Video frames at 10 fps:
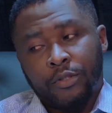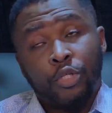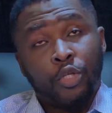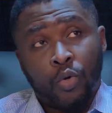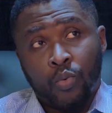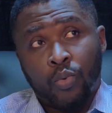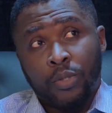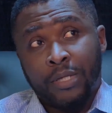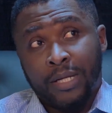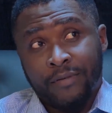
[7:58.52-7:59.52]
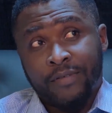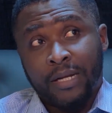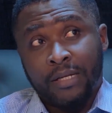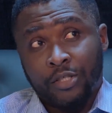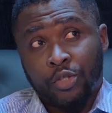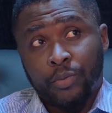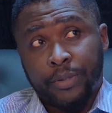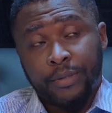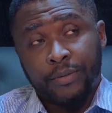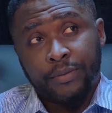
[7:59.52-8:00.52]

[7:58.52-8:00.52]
to know what the left hand is doing.